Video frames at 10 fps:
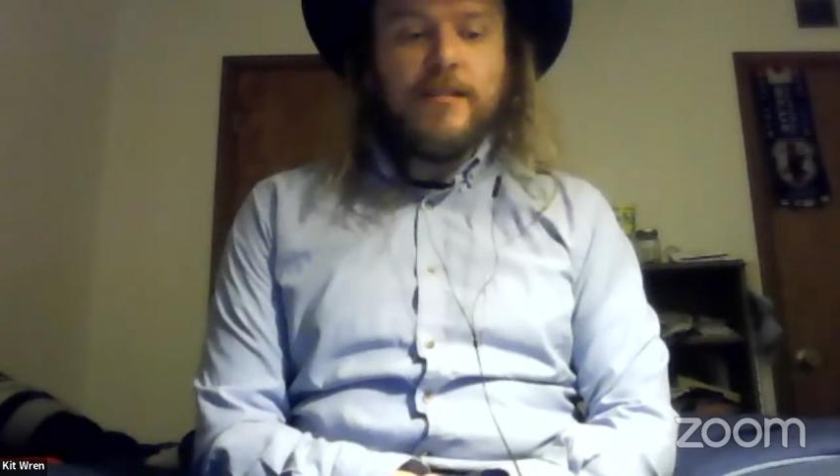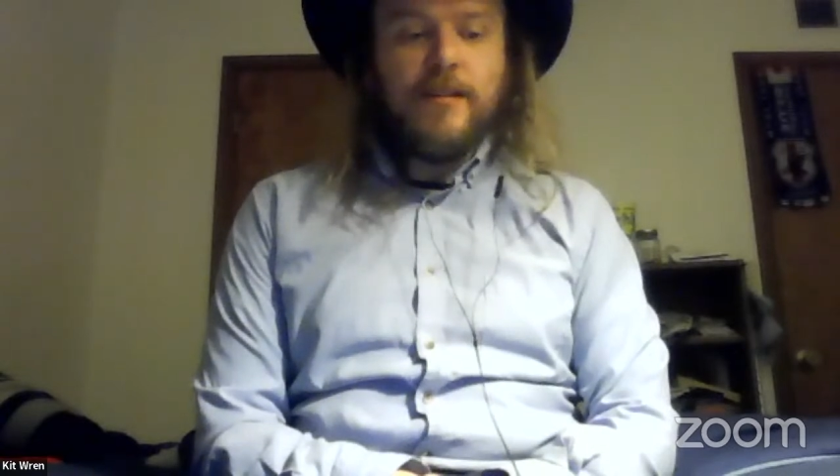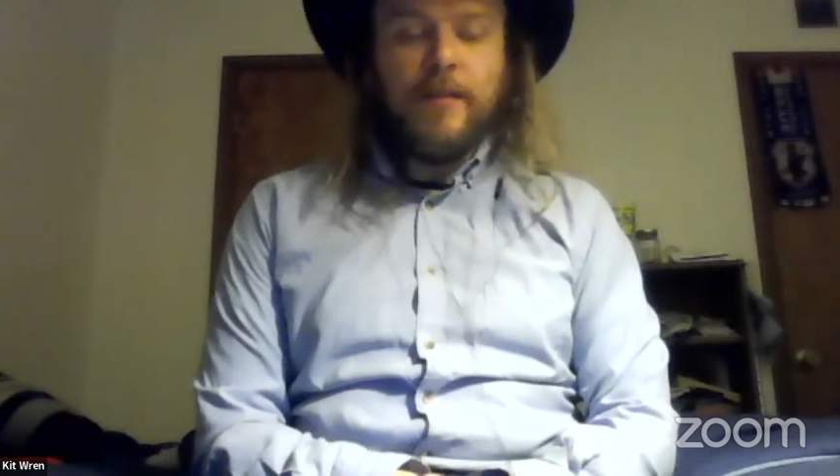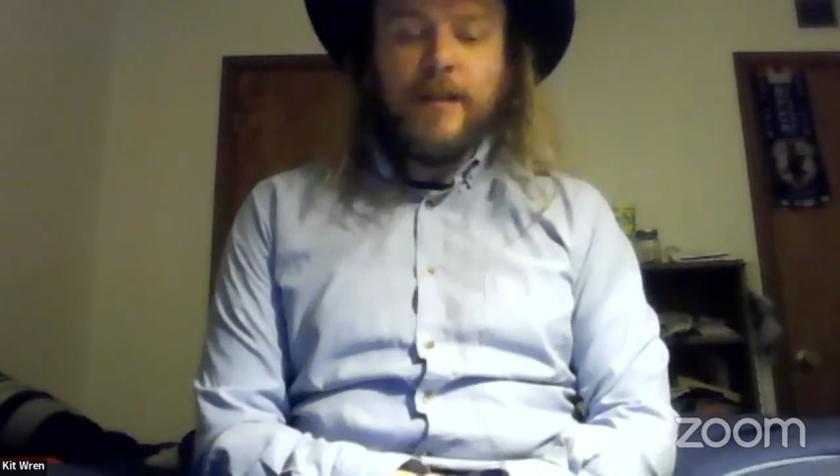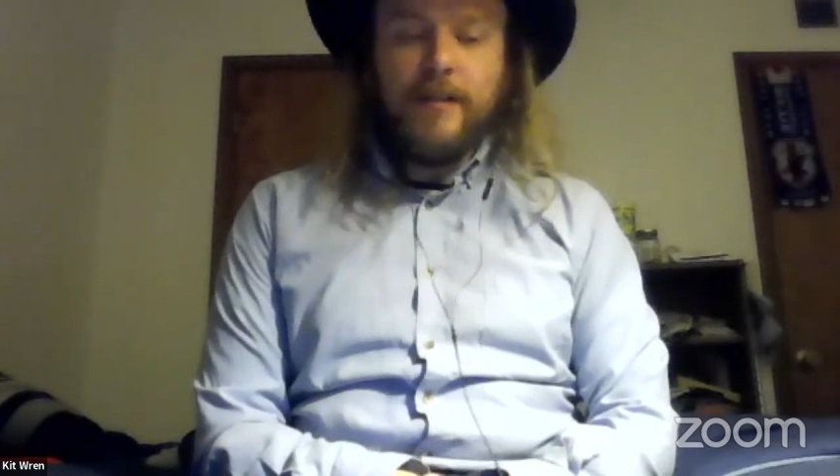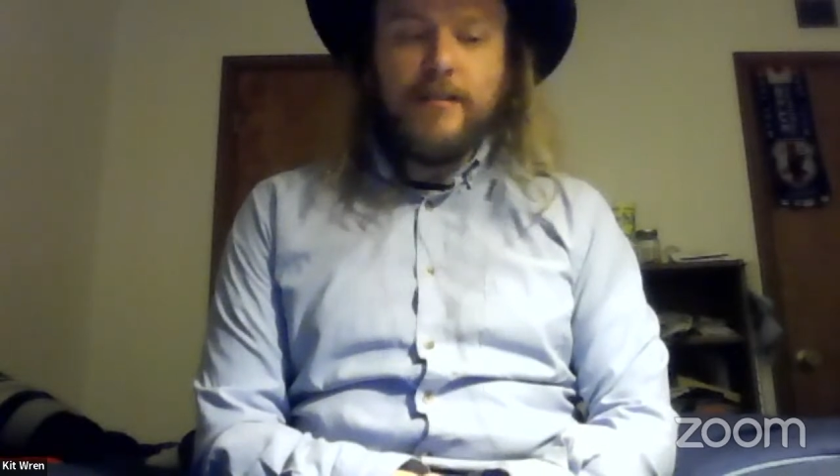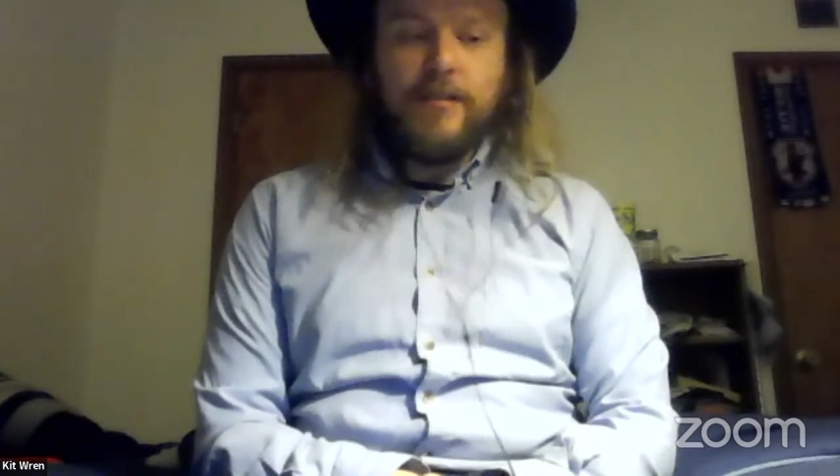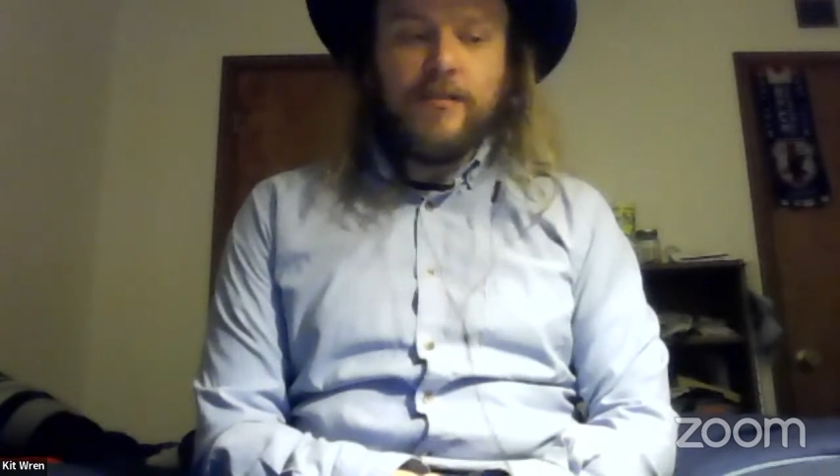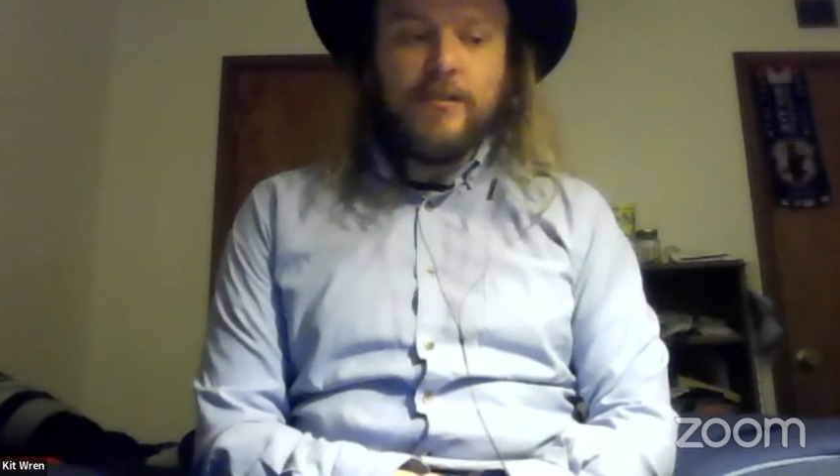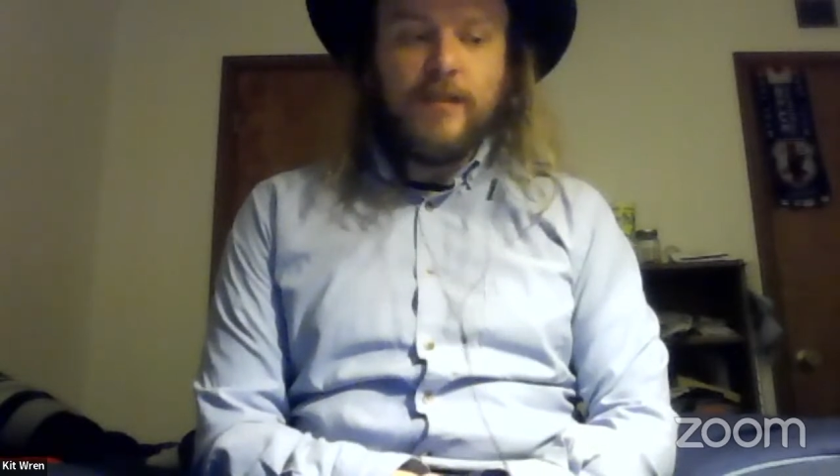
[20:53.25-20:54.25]
someone
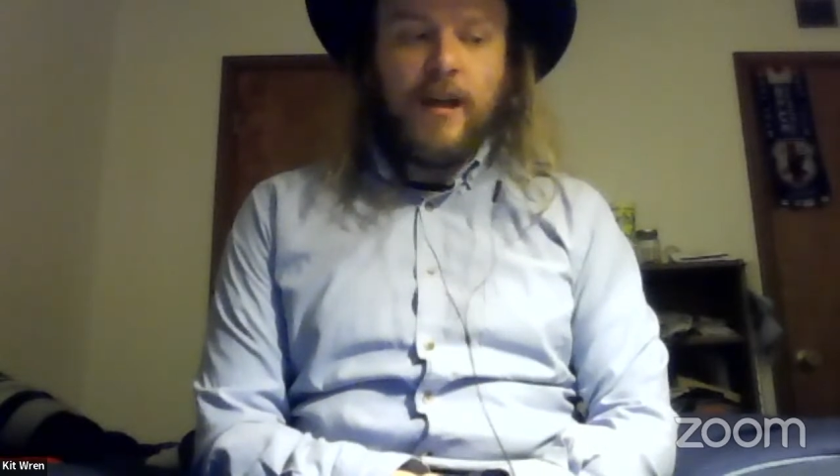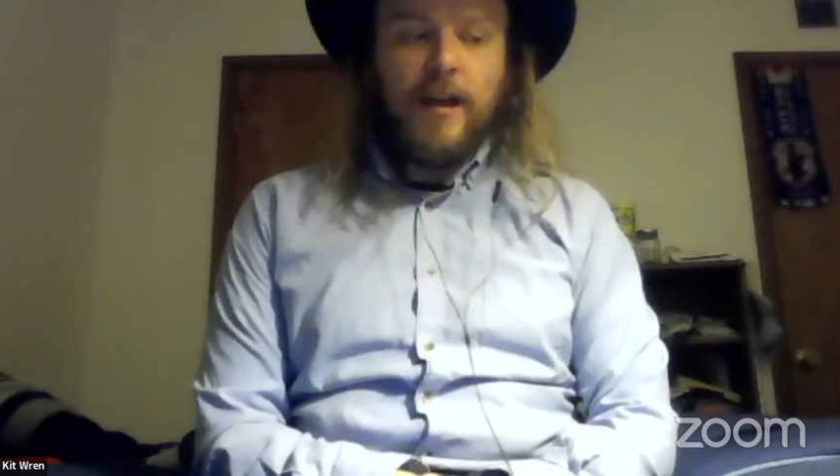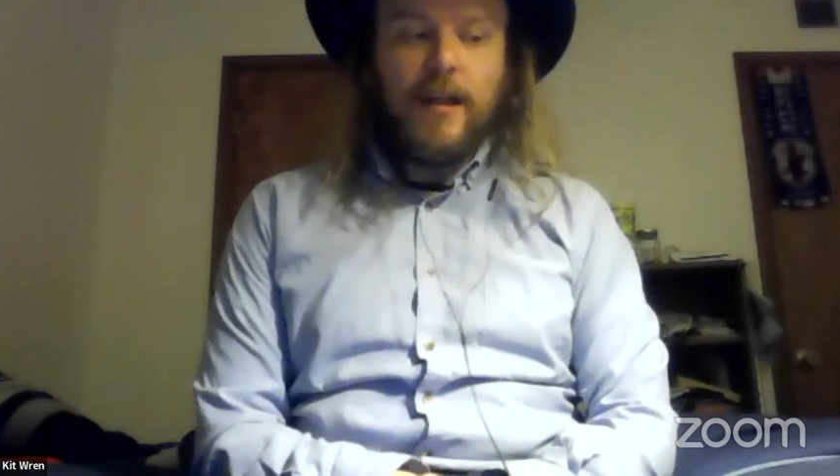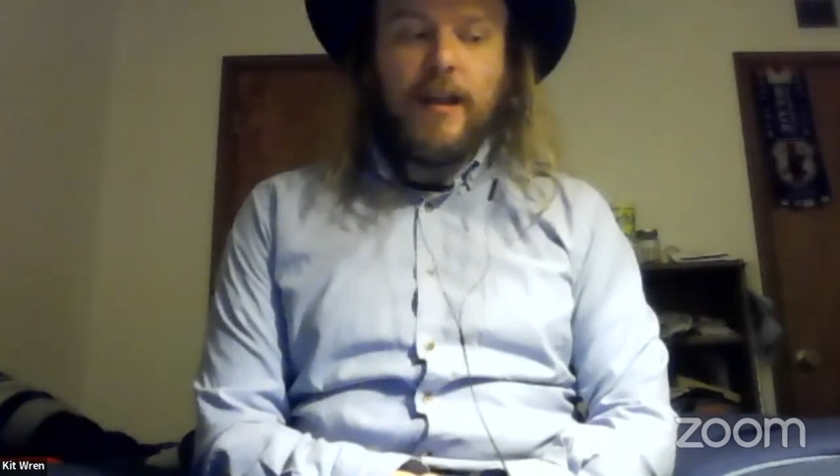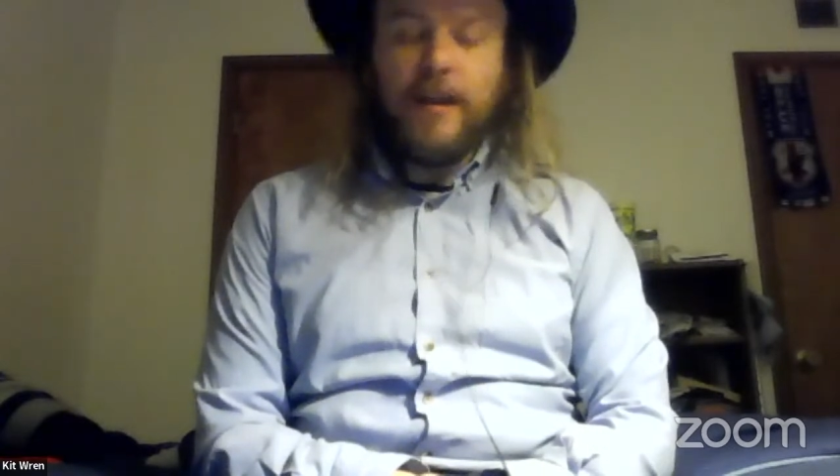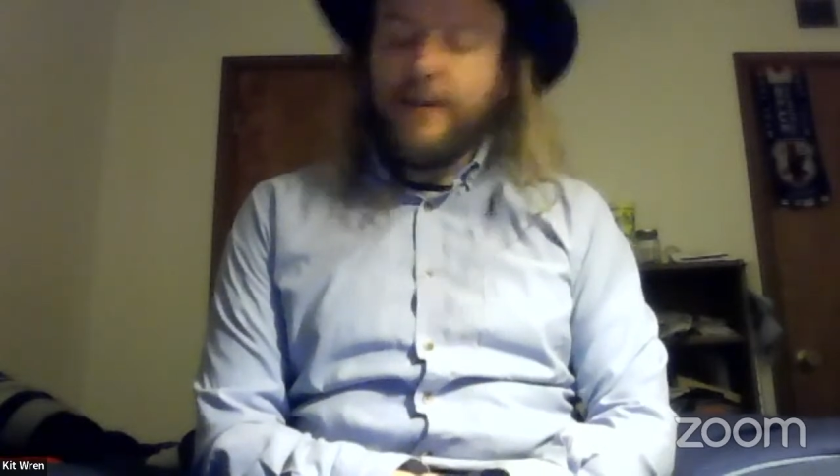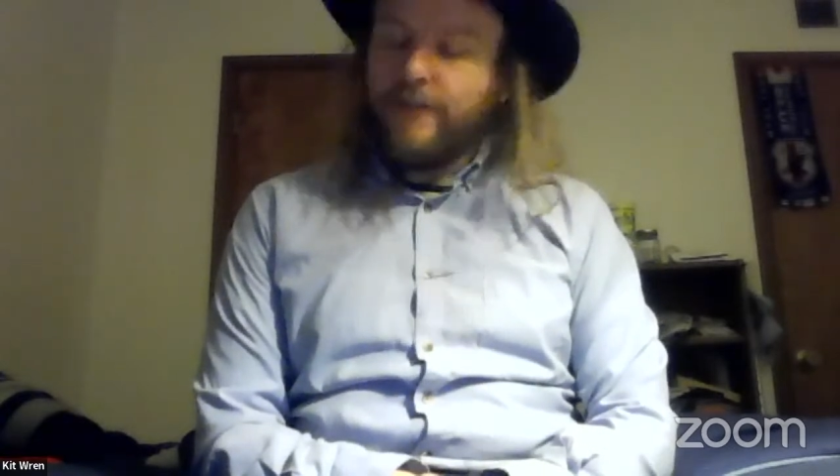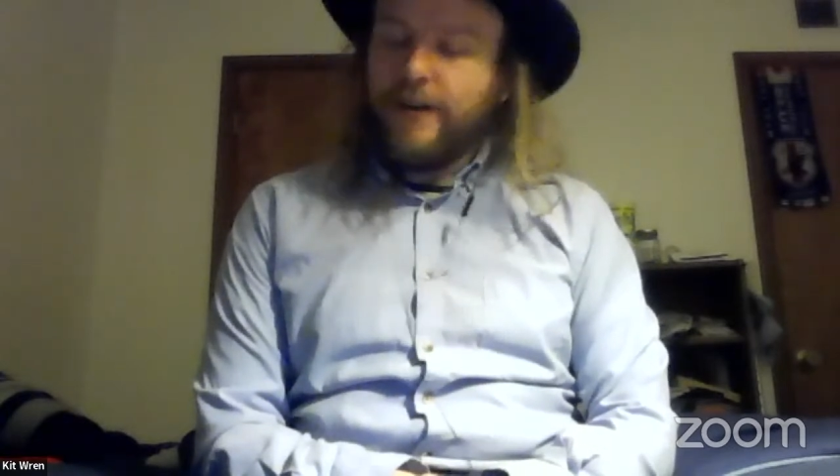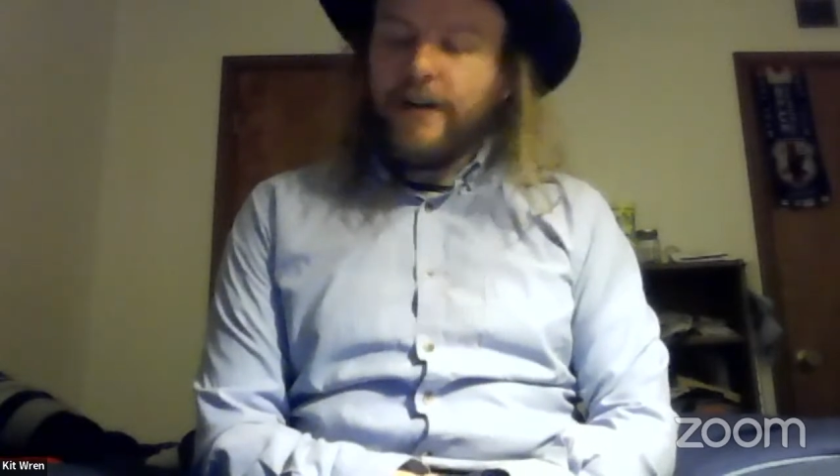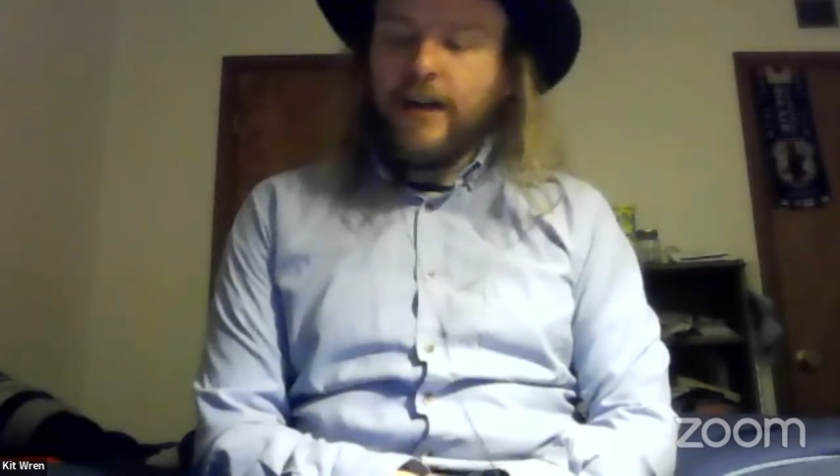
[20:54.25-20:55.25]
else who's
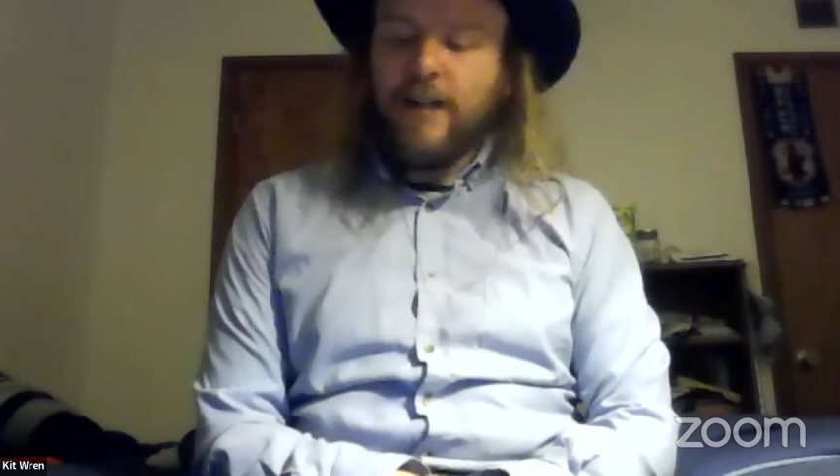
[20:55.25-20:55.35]
here very